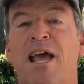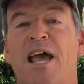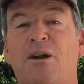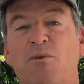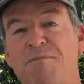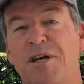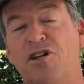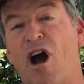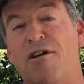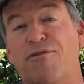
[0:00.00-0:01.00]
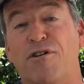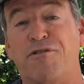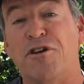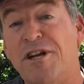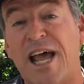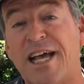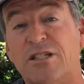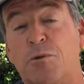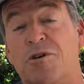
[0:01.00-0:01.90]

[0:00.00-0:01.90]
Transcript: and we've been gone for a few days.